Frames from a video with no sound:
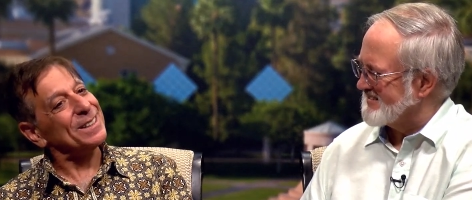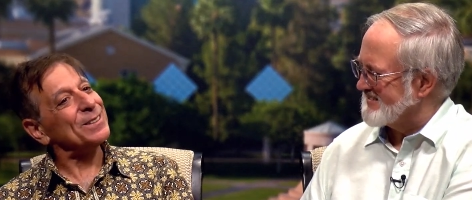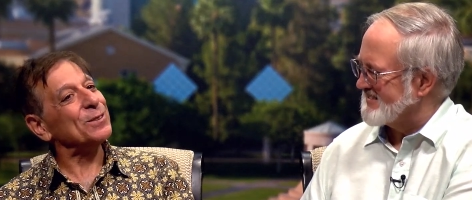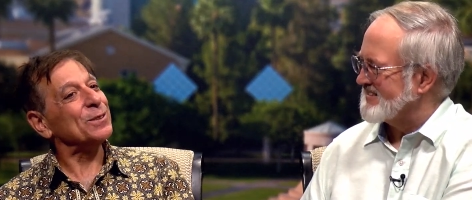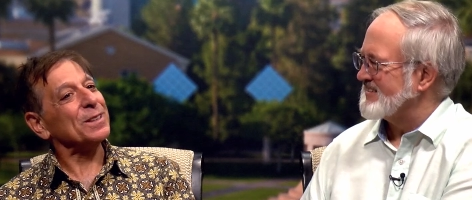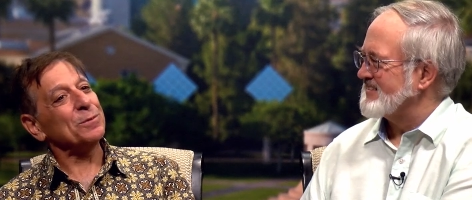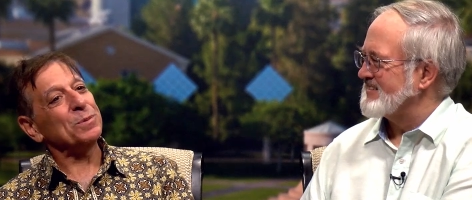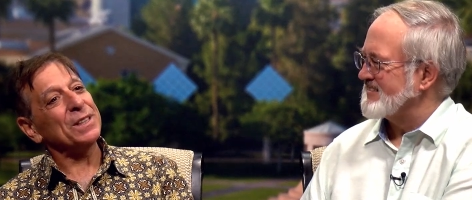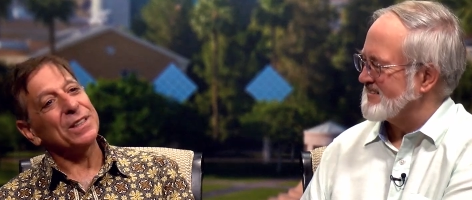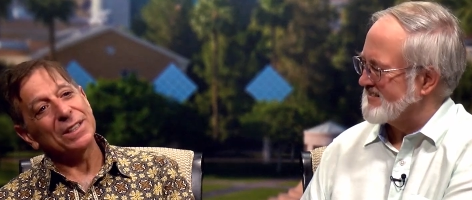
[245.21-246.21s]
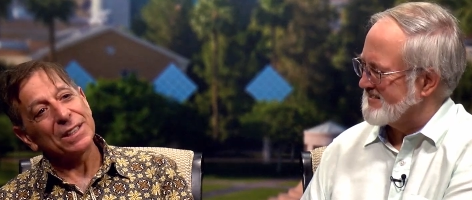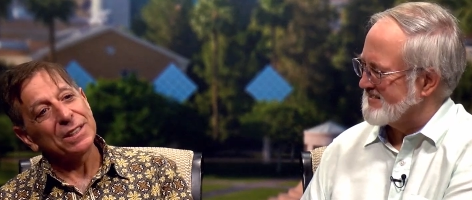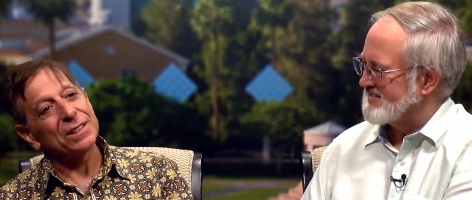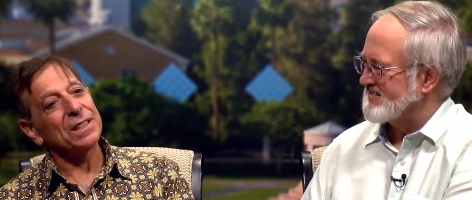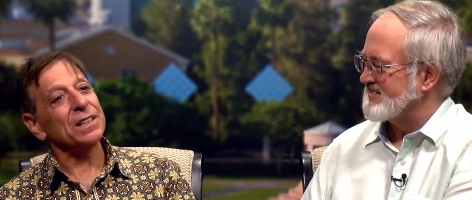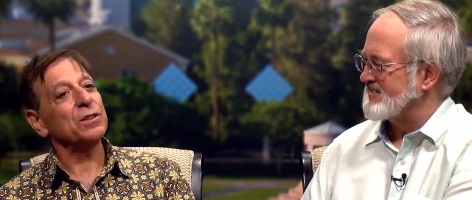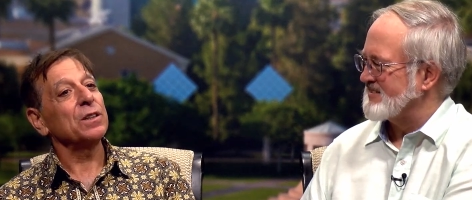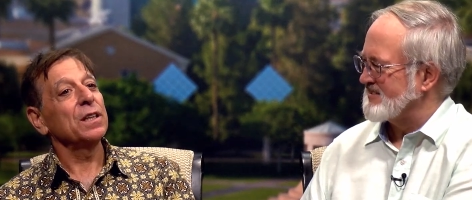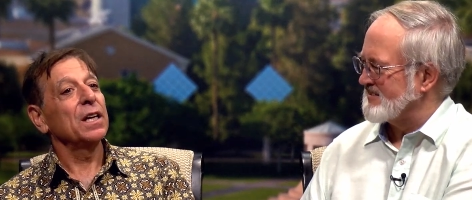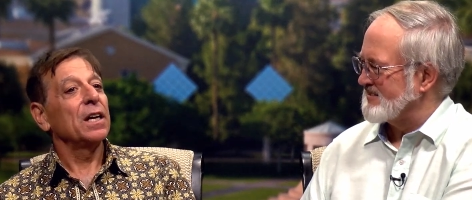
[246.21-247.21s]
Speaker 1: They're doing it because they
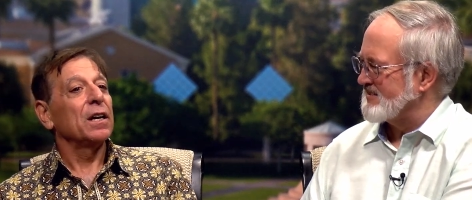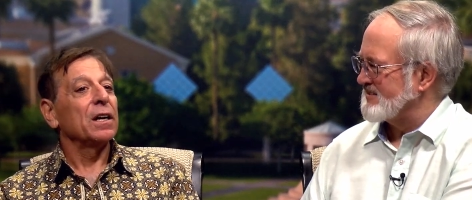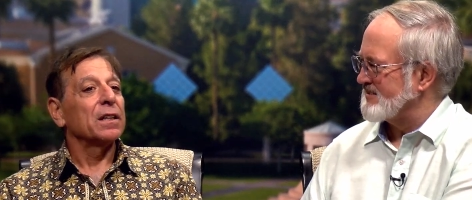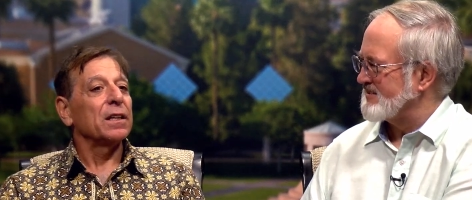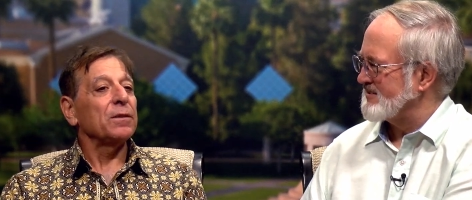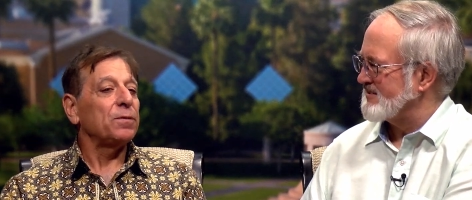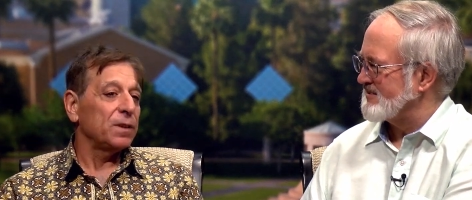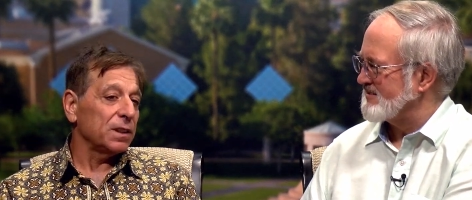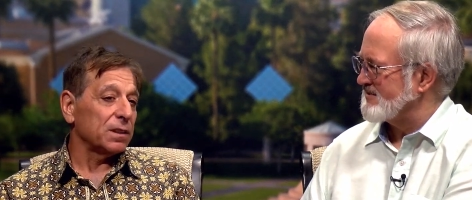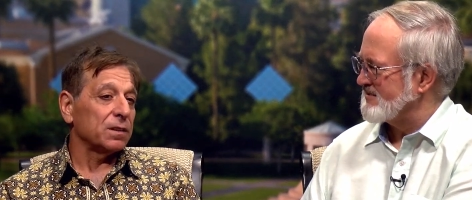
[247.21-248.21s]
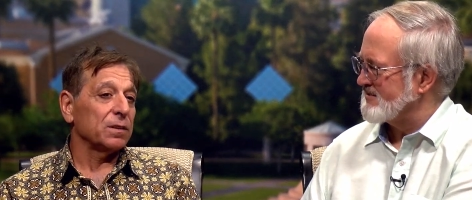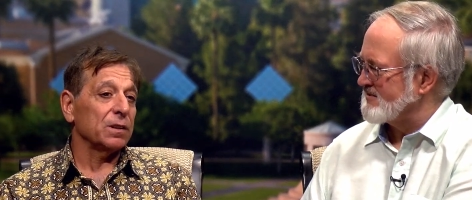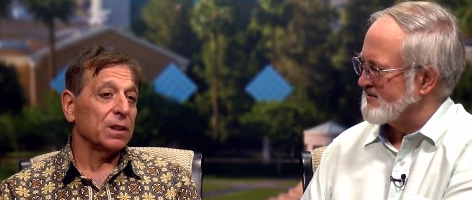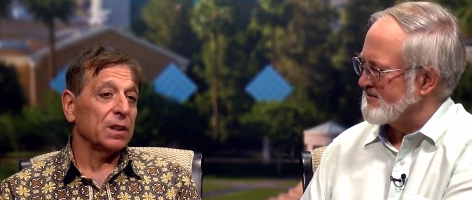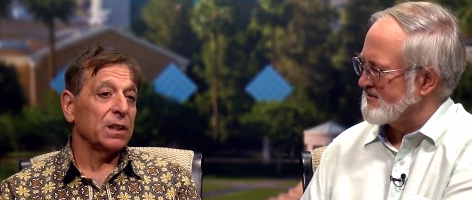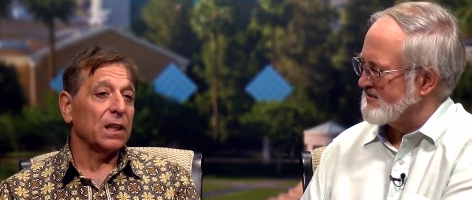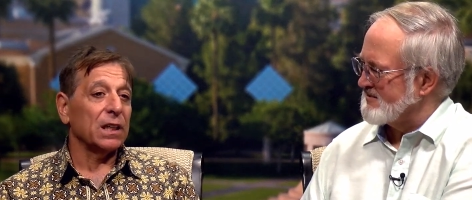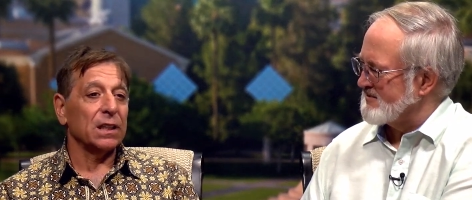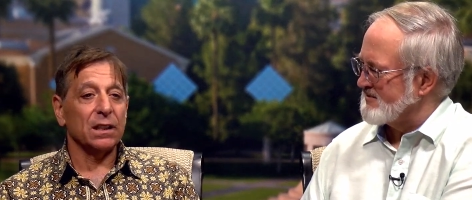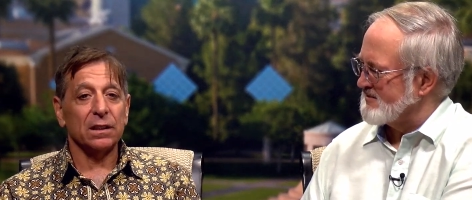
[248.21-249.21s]
they feel
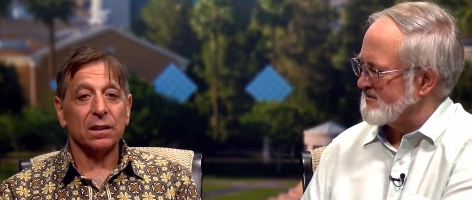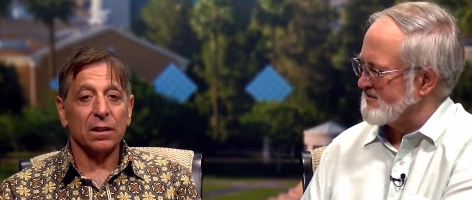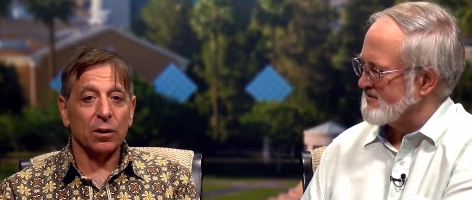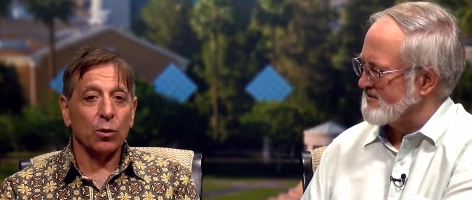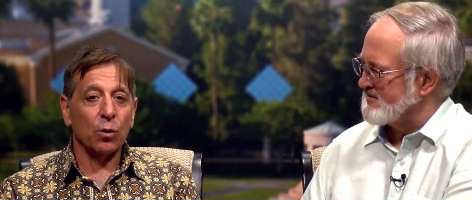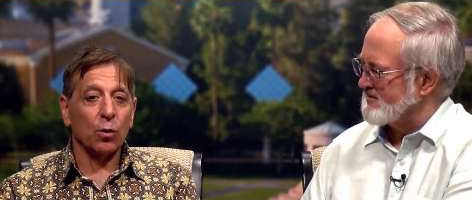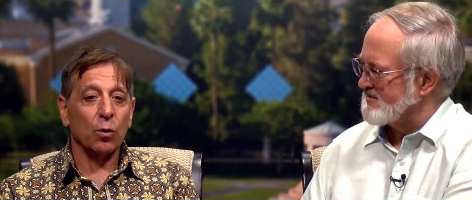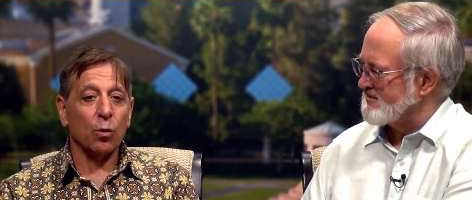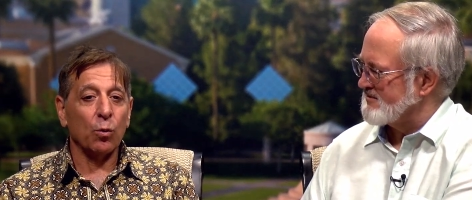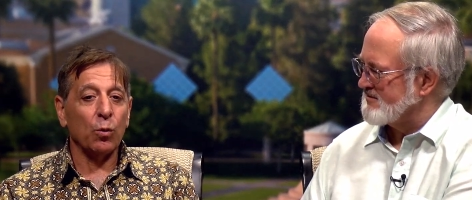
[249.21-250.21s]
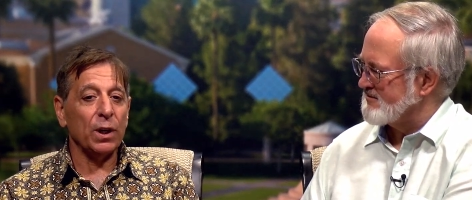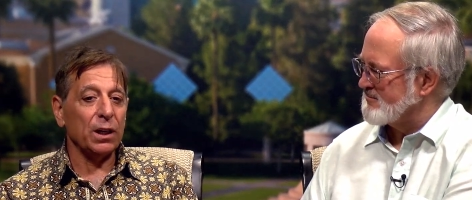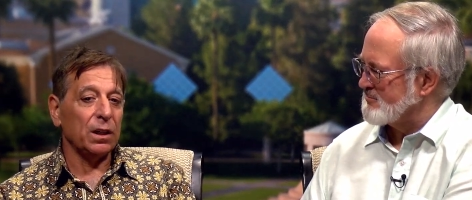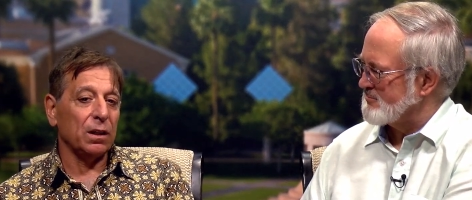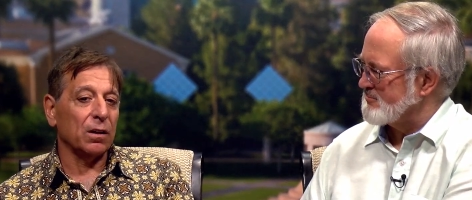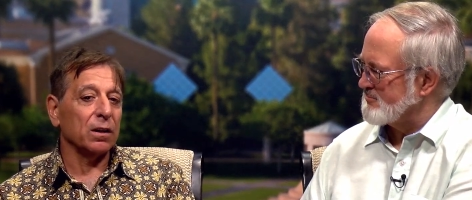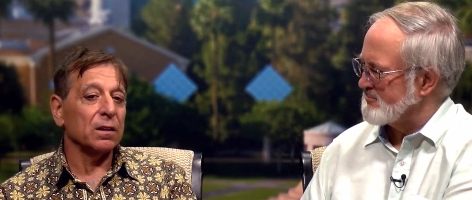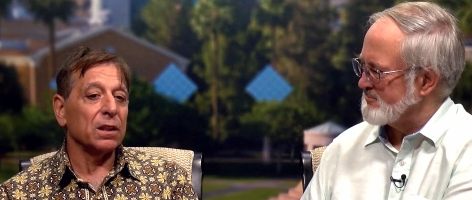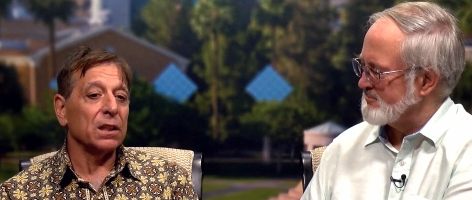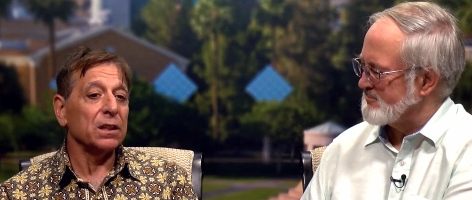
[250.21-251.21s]
that we
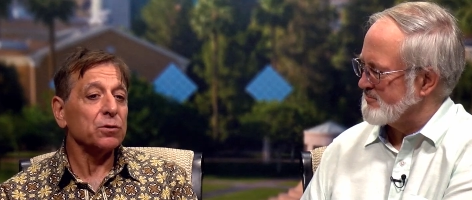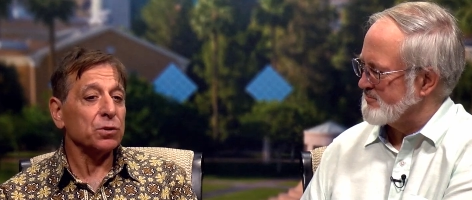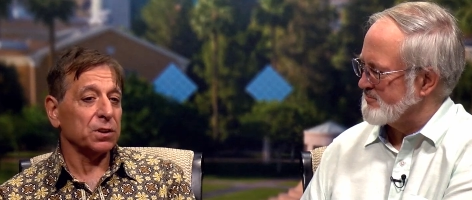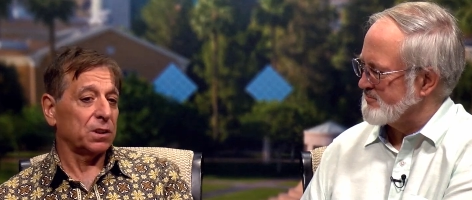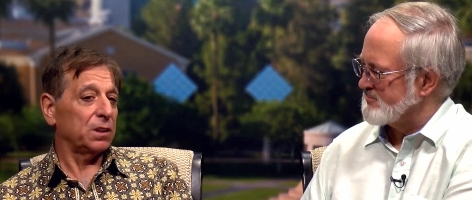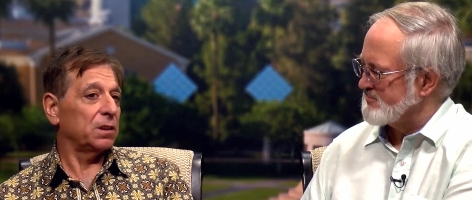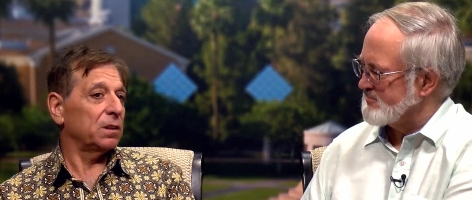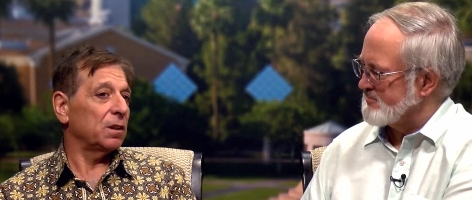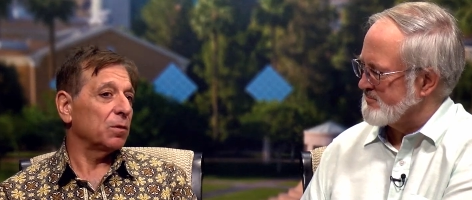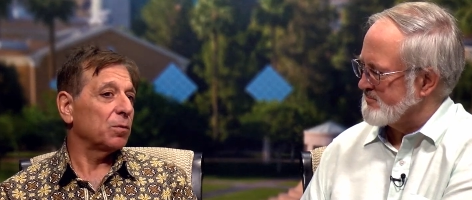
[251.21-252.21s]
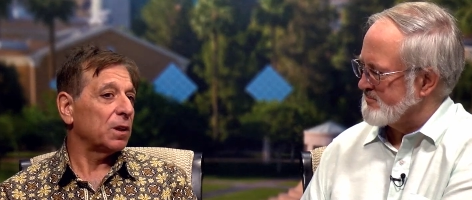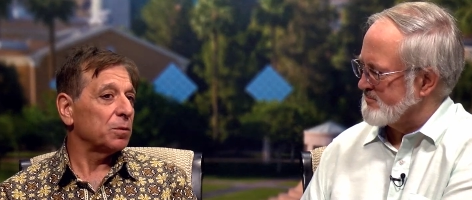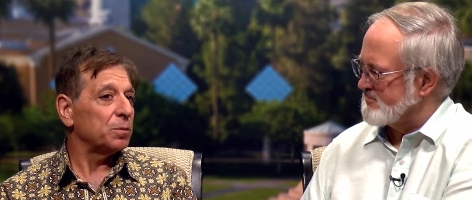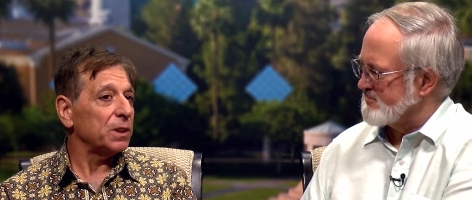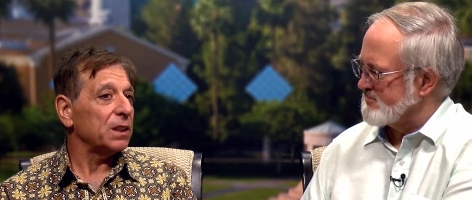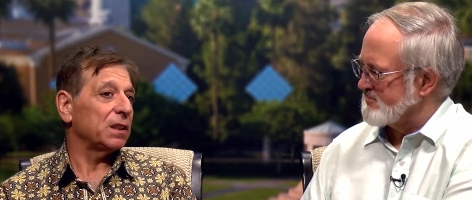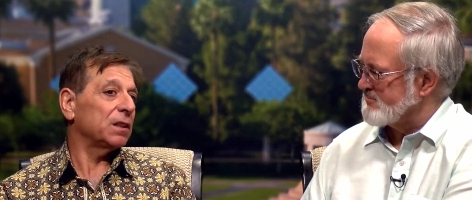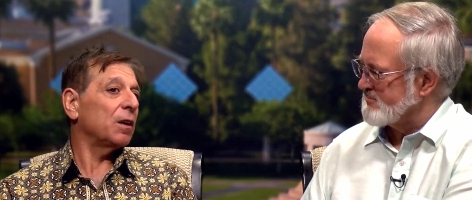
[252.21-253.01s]
are interested in their well-being.